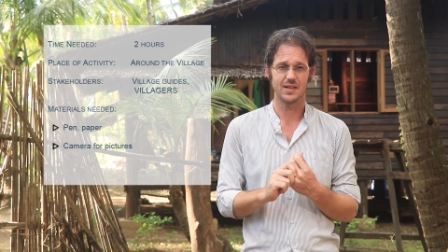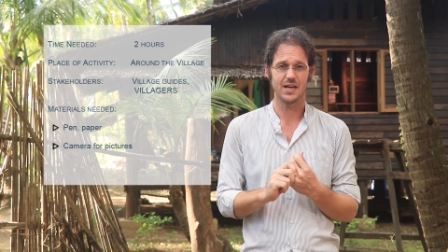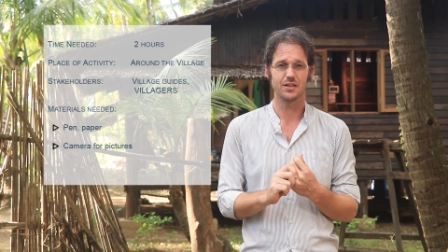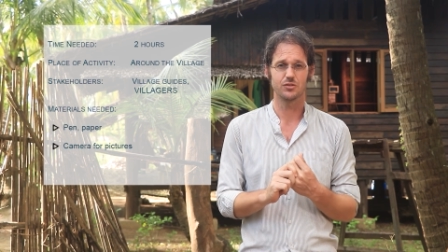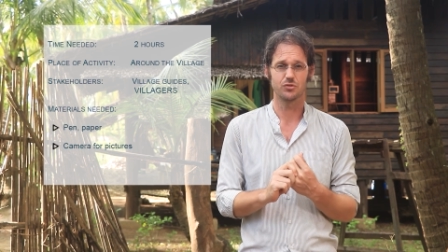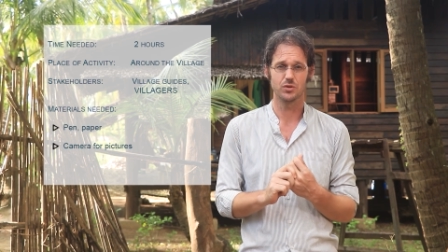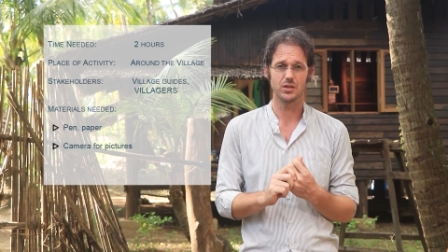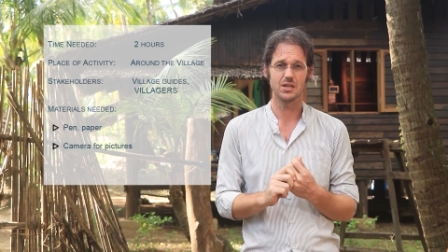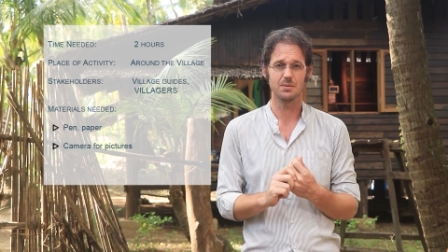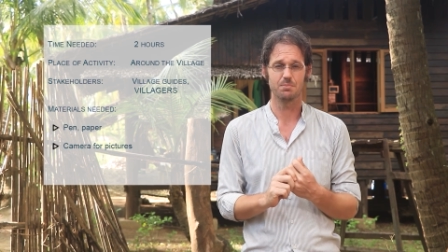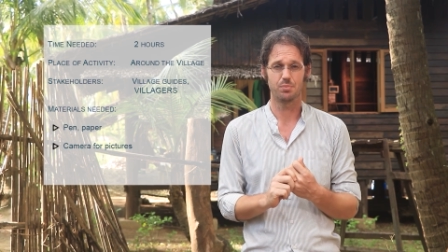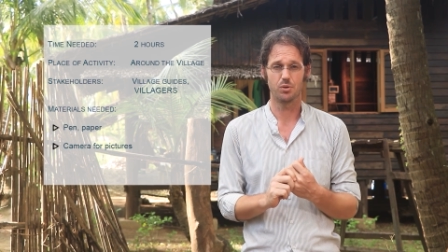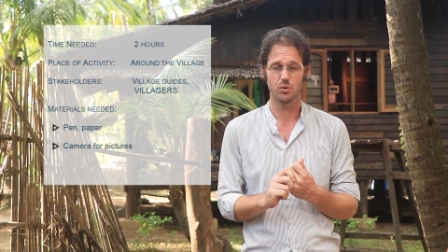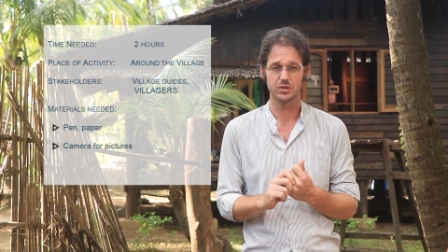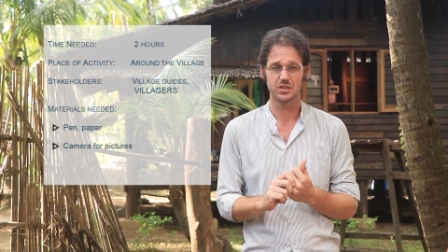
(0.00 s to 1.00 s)
That is really
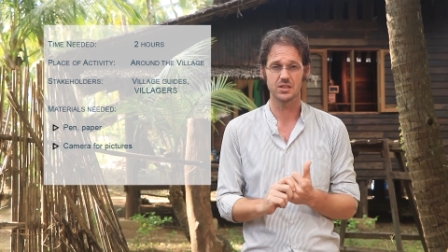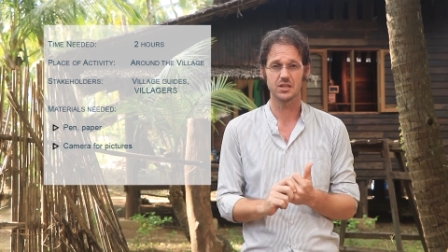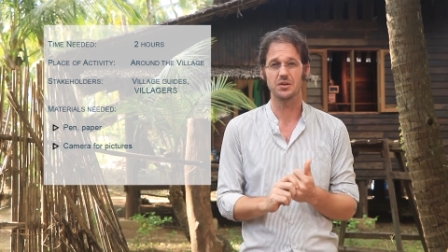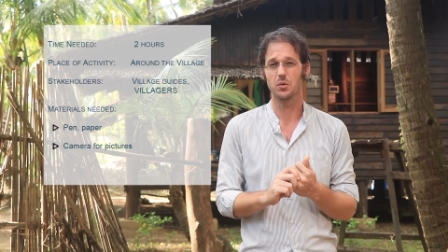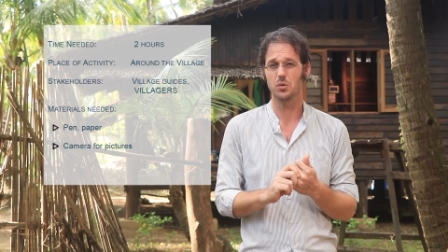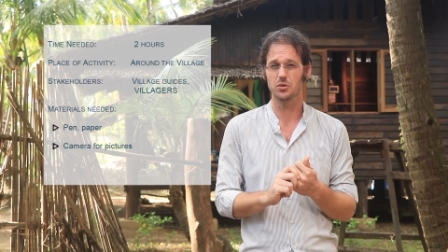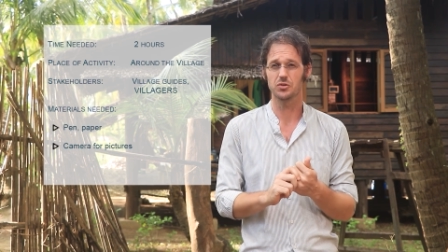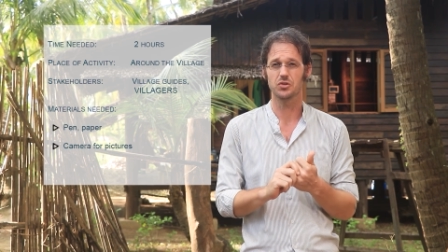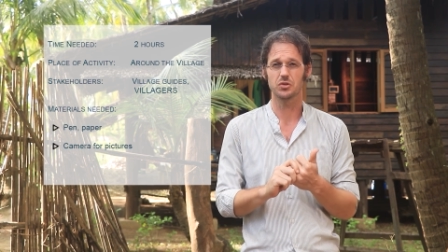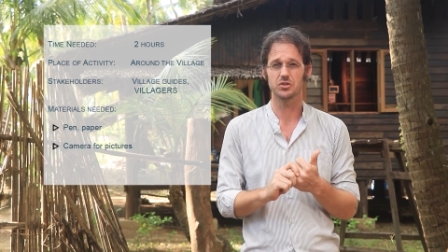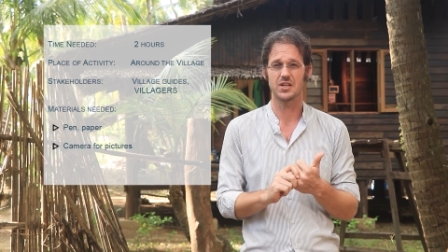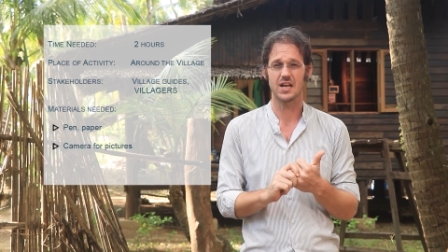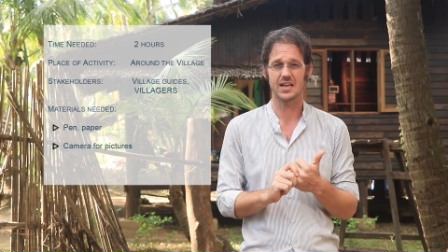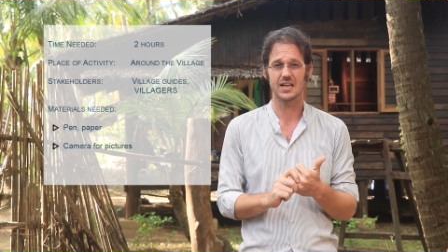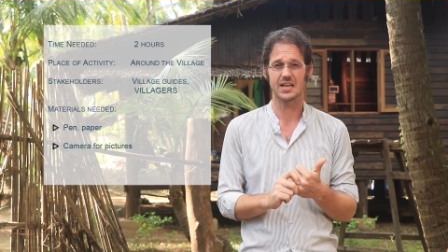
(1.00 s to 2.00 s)
important. And also
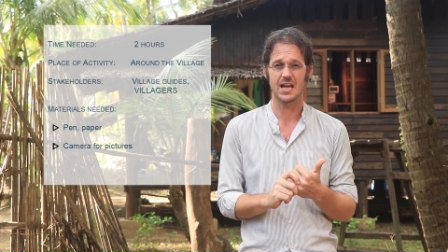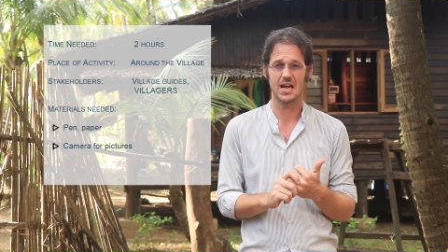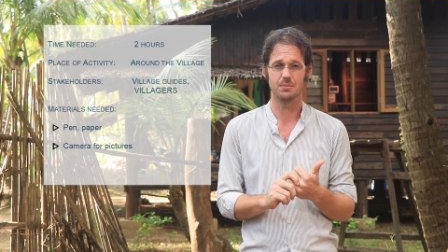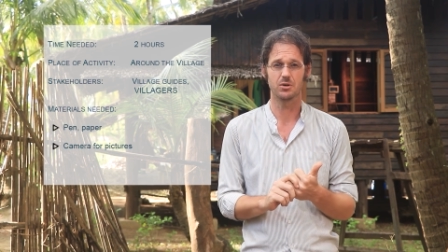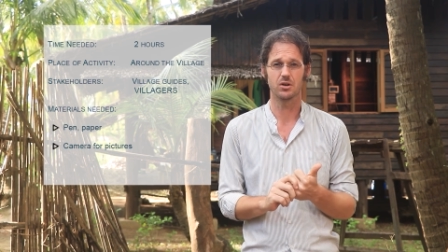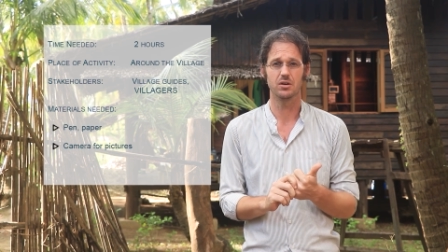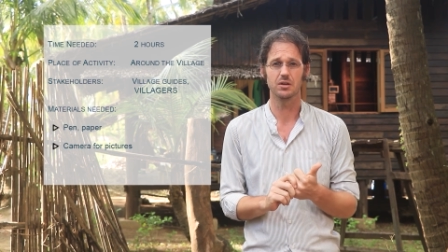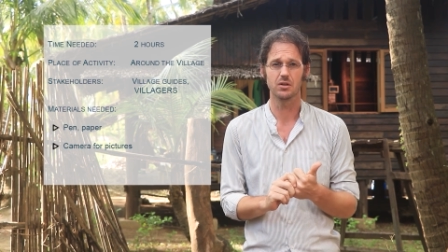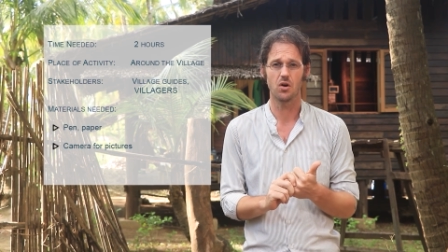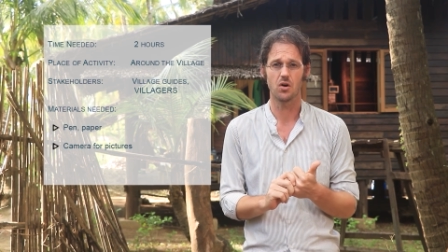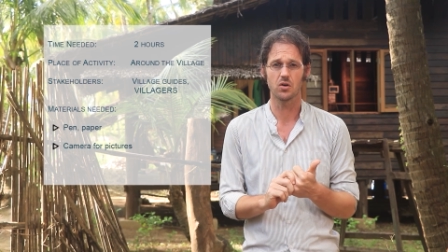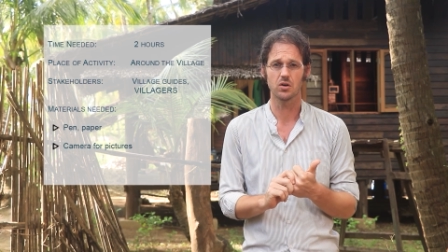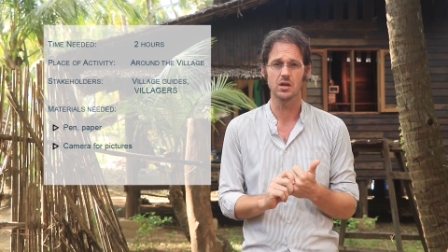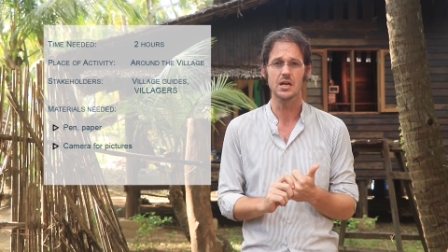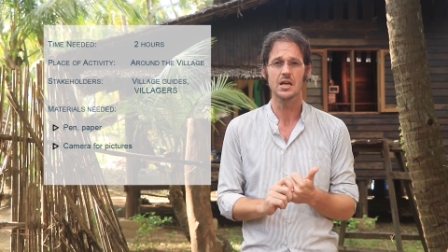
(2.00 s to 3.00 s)
take a camera
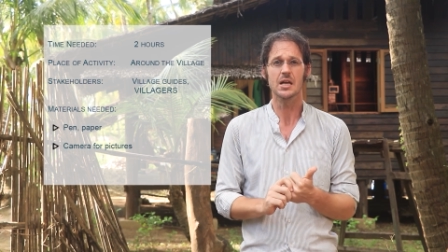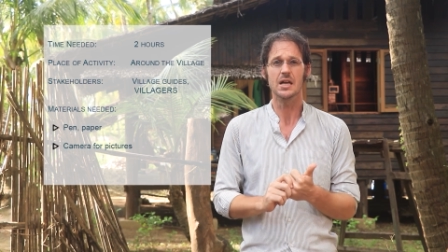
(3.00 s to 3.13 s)
along.